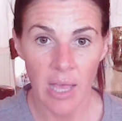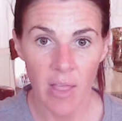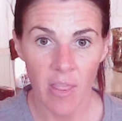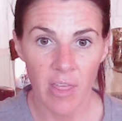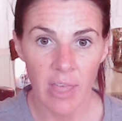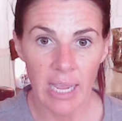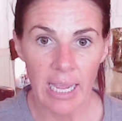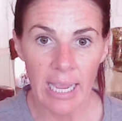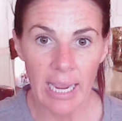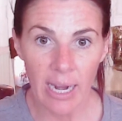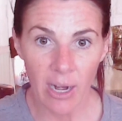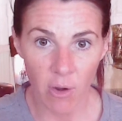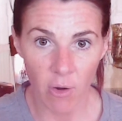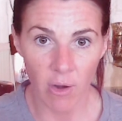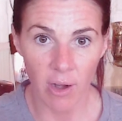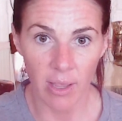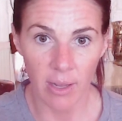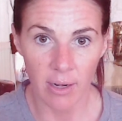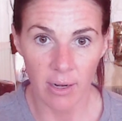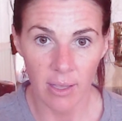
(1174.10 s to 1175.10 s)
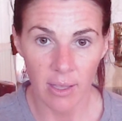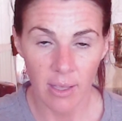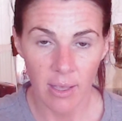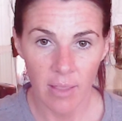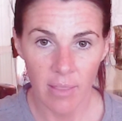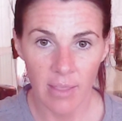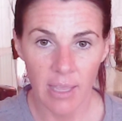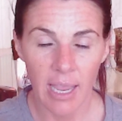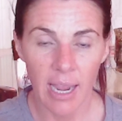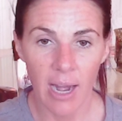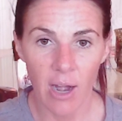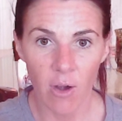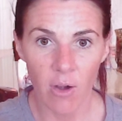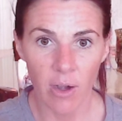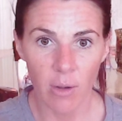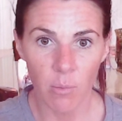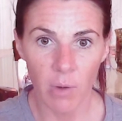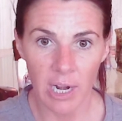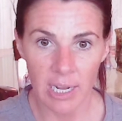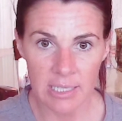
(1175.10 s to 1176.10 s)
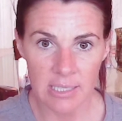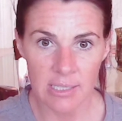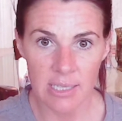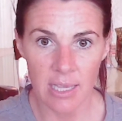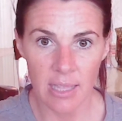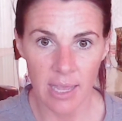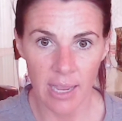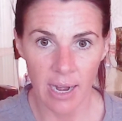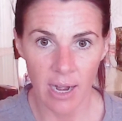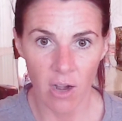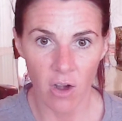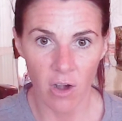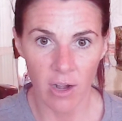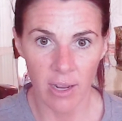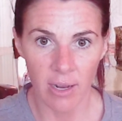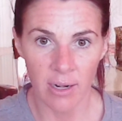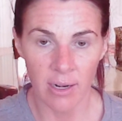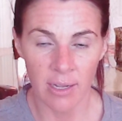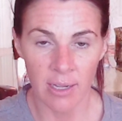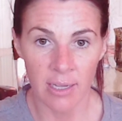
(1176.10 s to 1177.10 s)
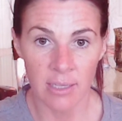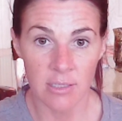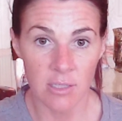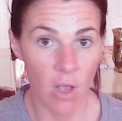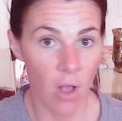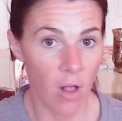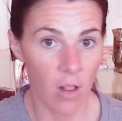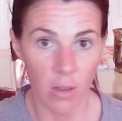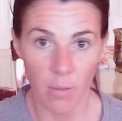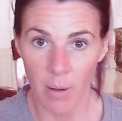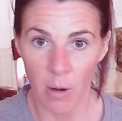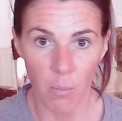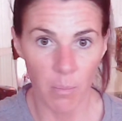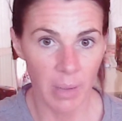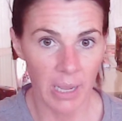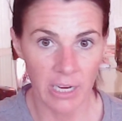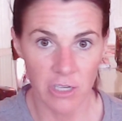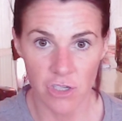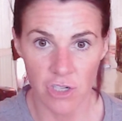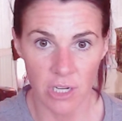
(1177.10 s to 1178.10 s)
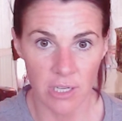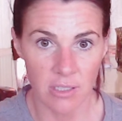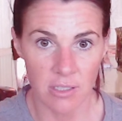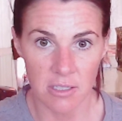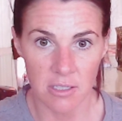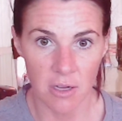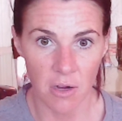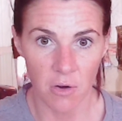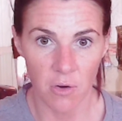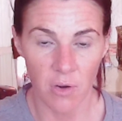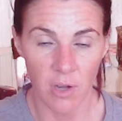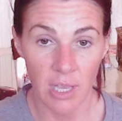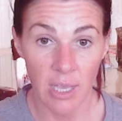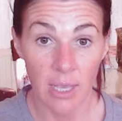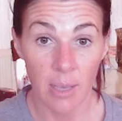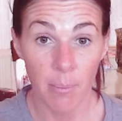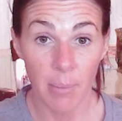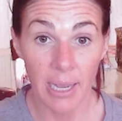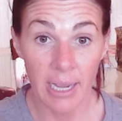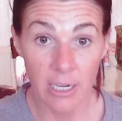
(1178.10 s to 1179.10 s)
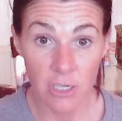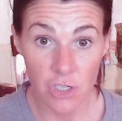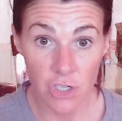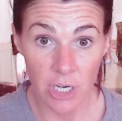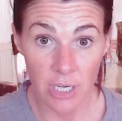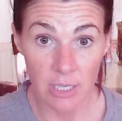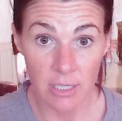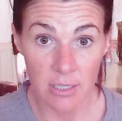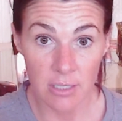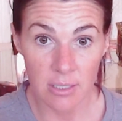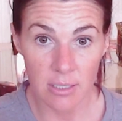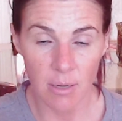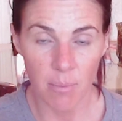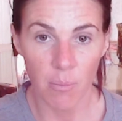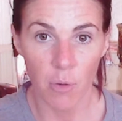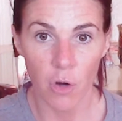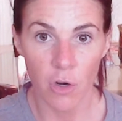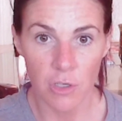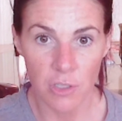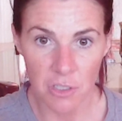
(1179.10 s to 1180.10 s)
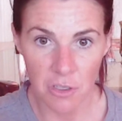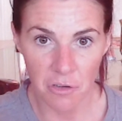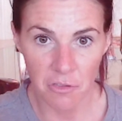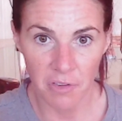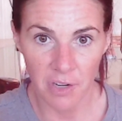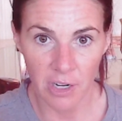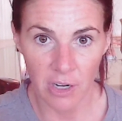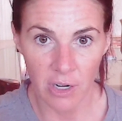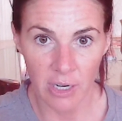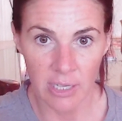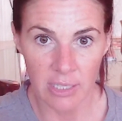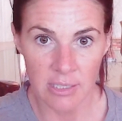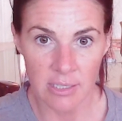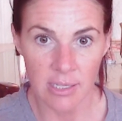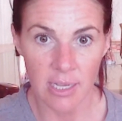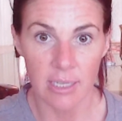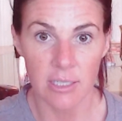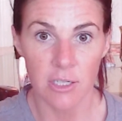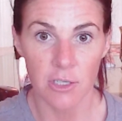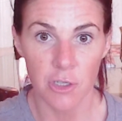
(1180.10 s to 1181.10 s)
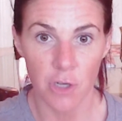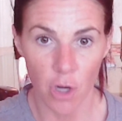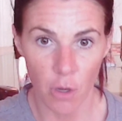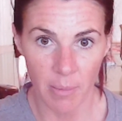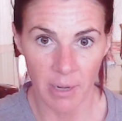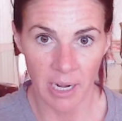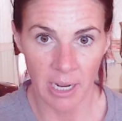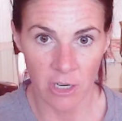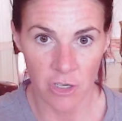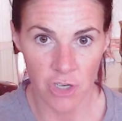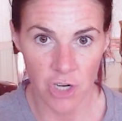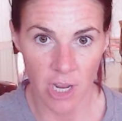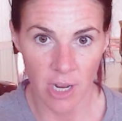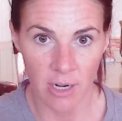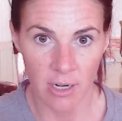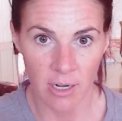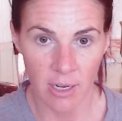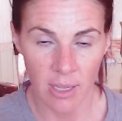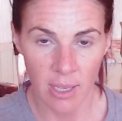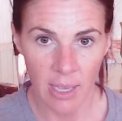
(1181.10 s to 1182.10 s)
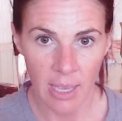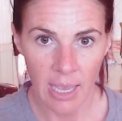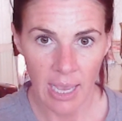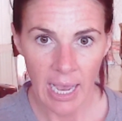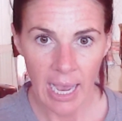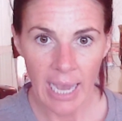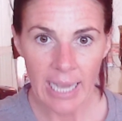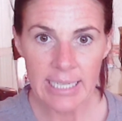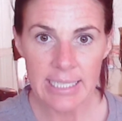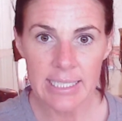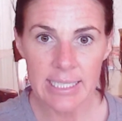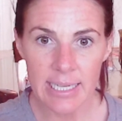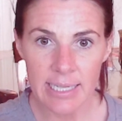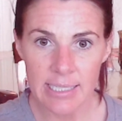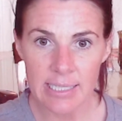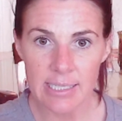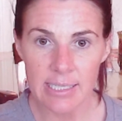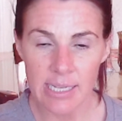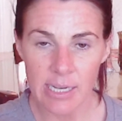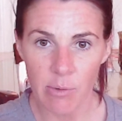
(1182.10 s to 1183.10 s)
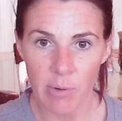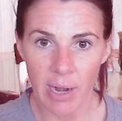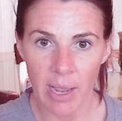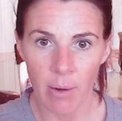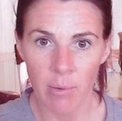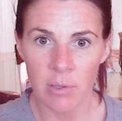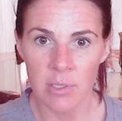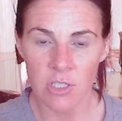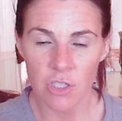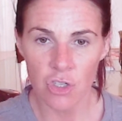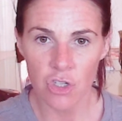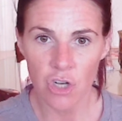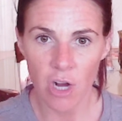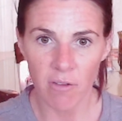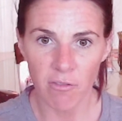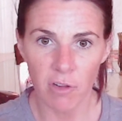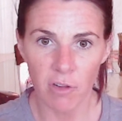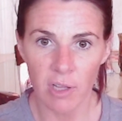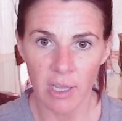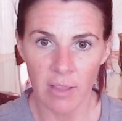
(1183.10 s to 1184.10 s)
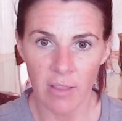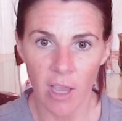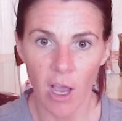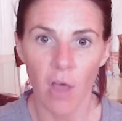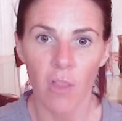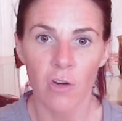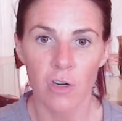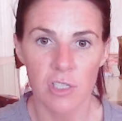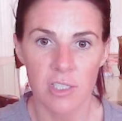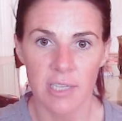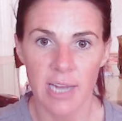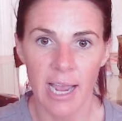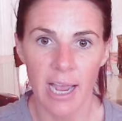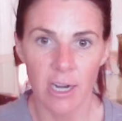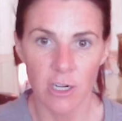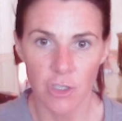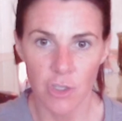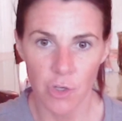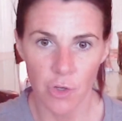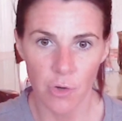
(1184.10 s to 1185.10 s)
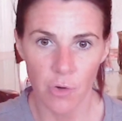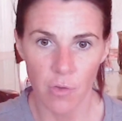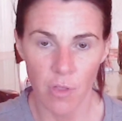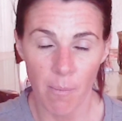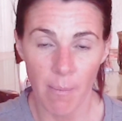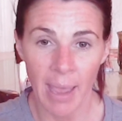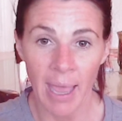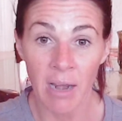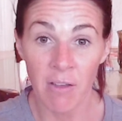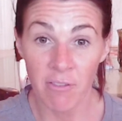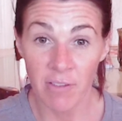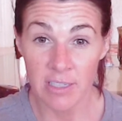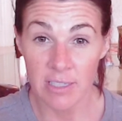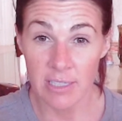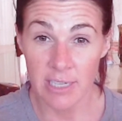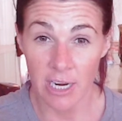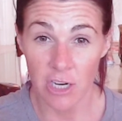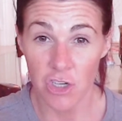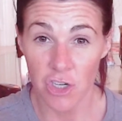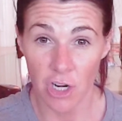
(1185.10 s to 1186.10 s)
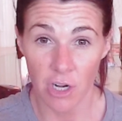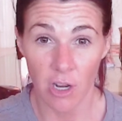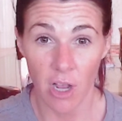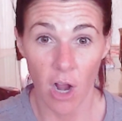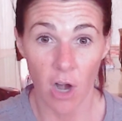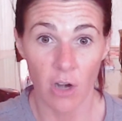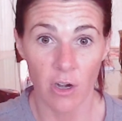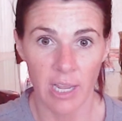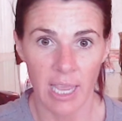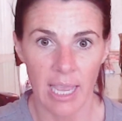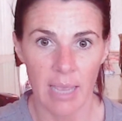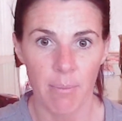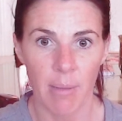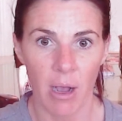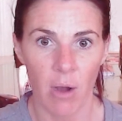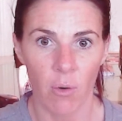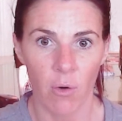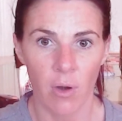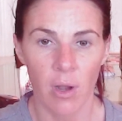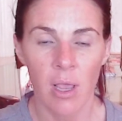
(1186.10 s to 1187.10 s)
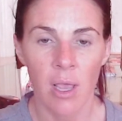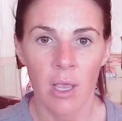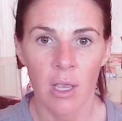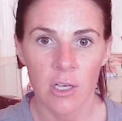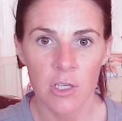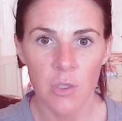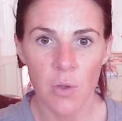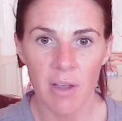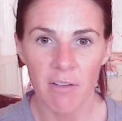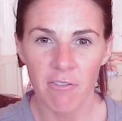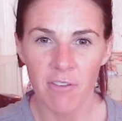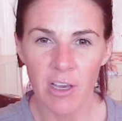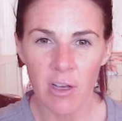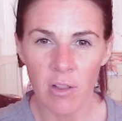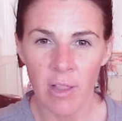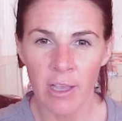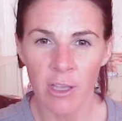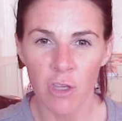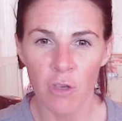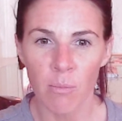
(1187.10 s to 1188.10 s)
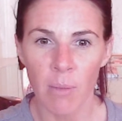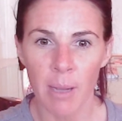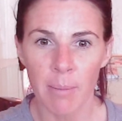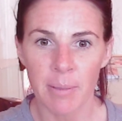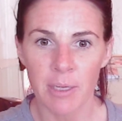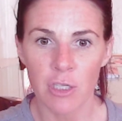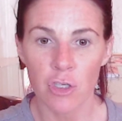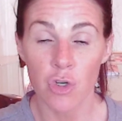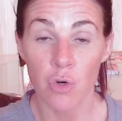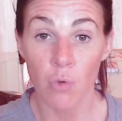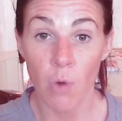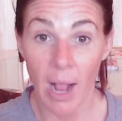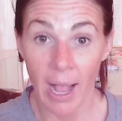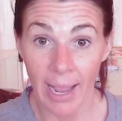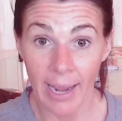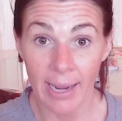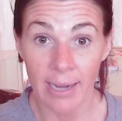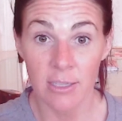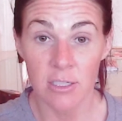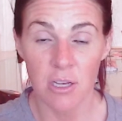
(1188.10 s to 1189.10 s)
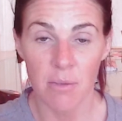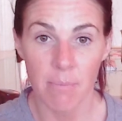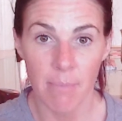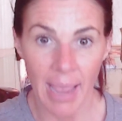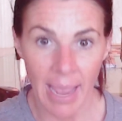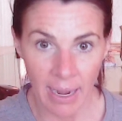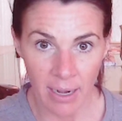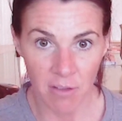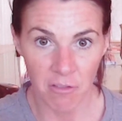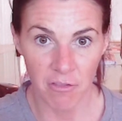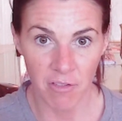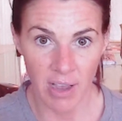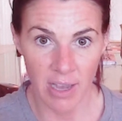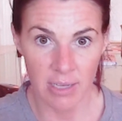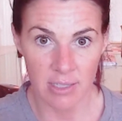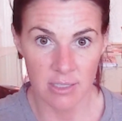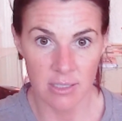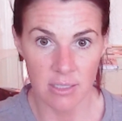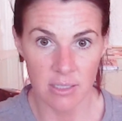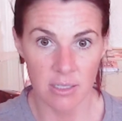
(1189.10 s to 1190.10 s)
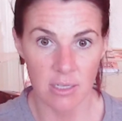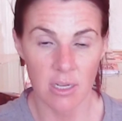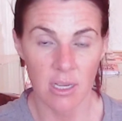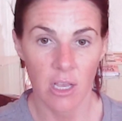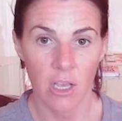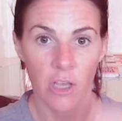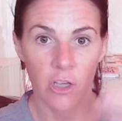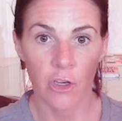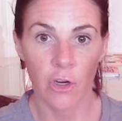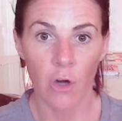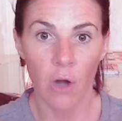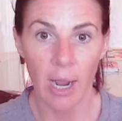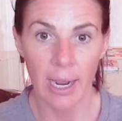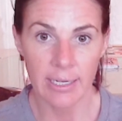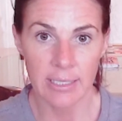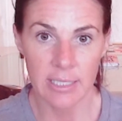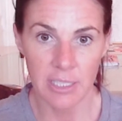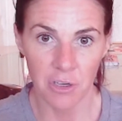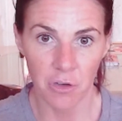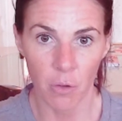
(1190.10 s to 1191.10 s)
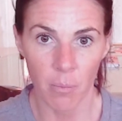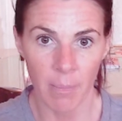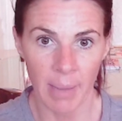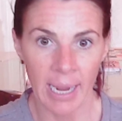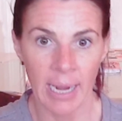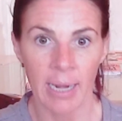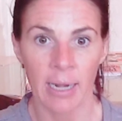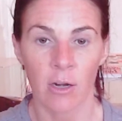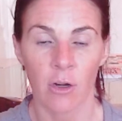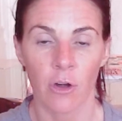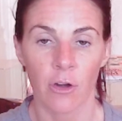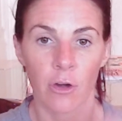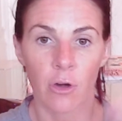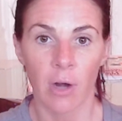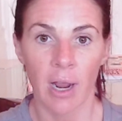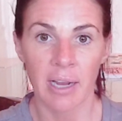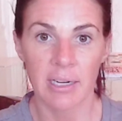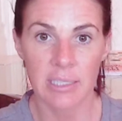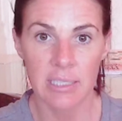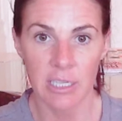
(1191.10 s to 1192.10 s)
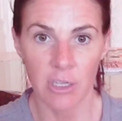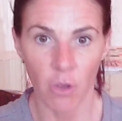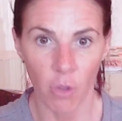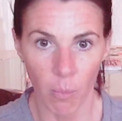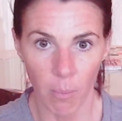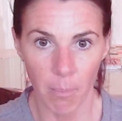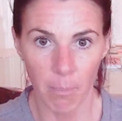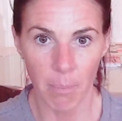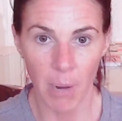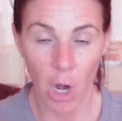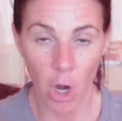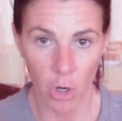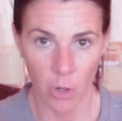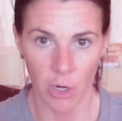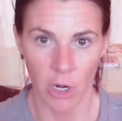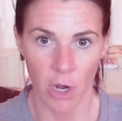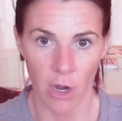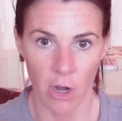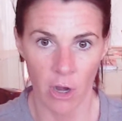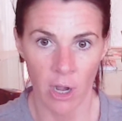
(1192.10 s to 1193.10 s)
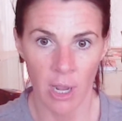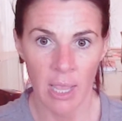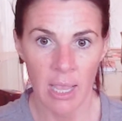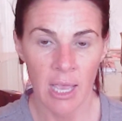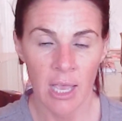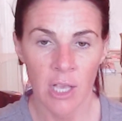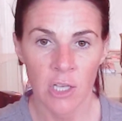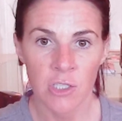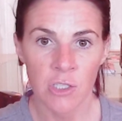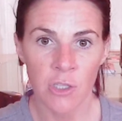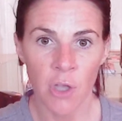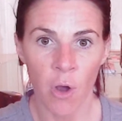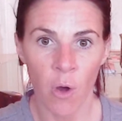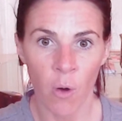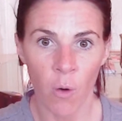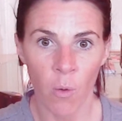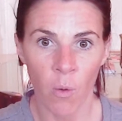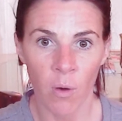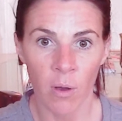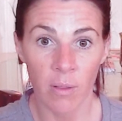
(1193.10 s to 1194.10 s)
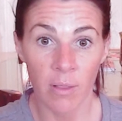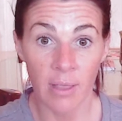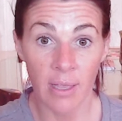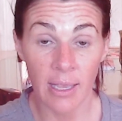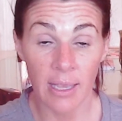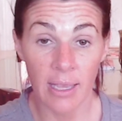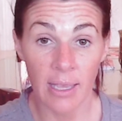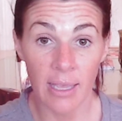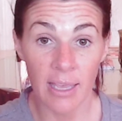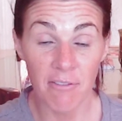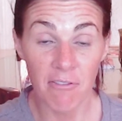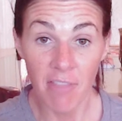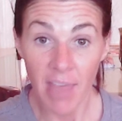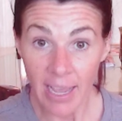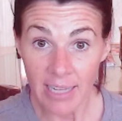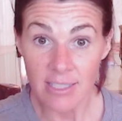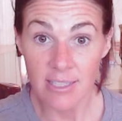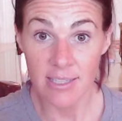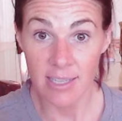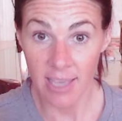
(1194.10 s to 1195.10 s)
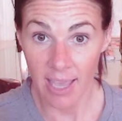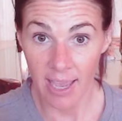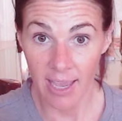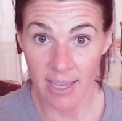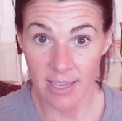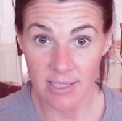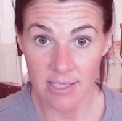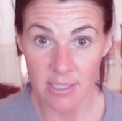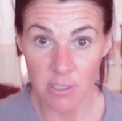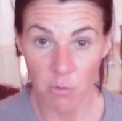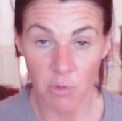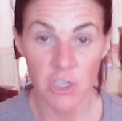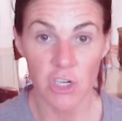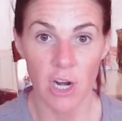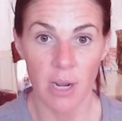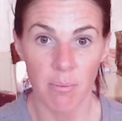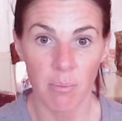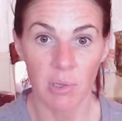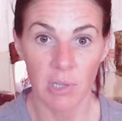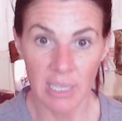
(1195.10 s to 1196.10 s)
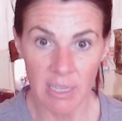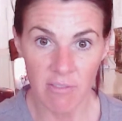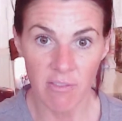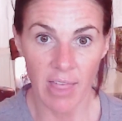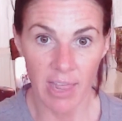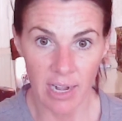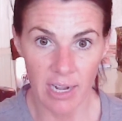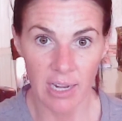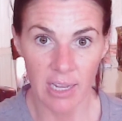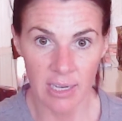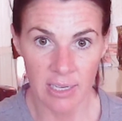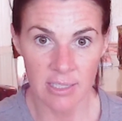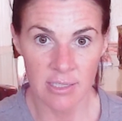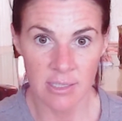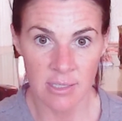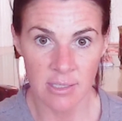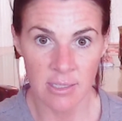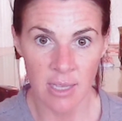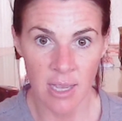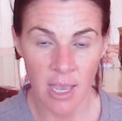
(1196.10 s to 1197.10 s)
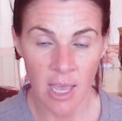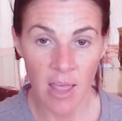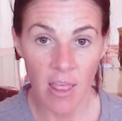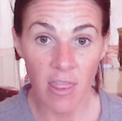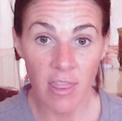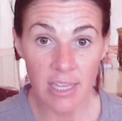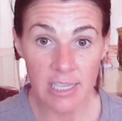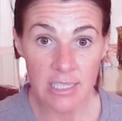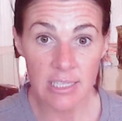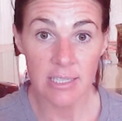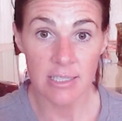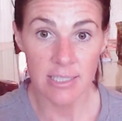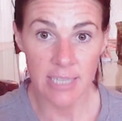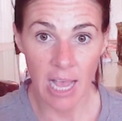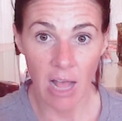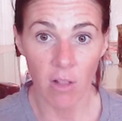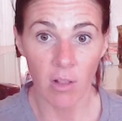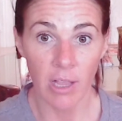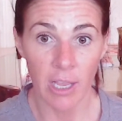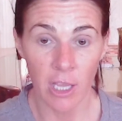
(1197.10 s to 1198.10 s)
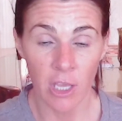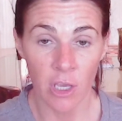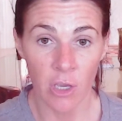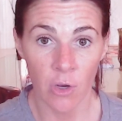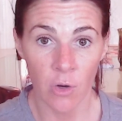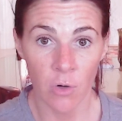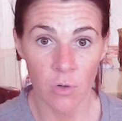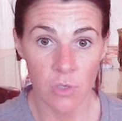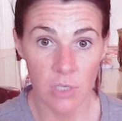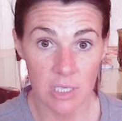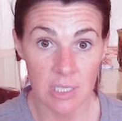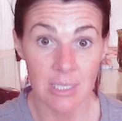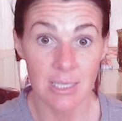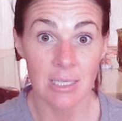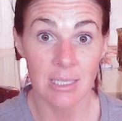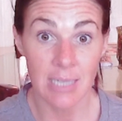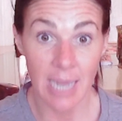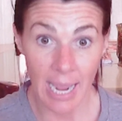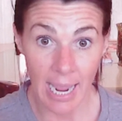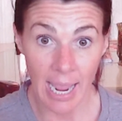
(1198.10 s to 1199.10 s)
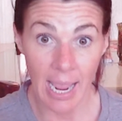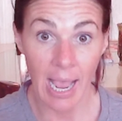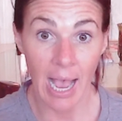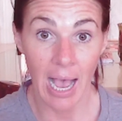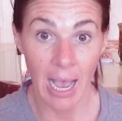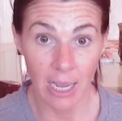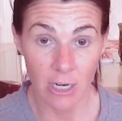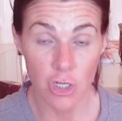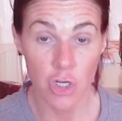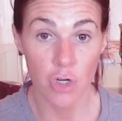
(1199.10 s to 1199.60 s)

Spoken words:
the heron. The heron, when I see the heron, it's all about patience. So patience, perseverance, and determination. I did see when I was shuffling the other stack too, the manifestation card came out. So I feel like you might be trying to manifest your ideal mate or your ideal partner. So if that's the case, which I believe that it is, this is telling you to stay on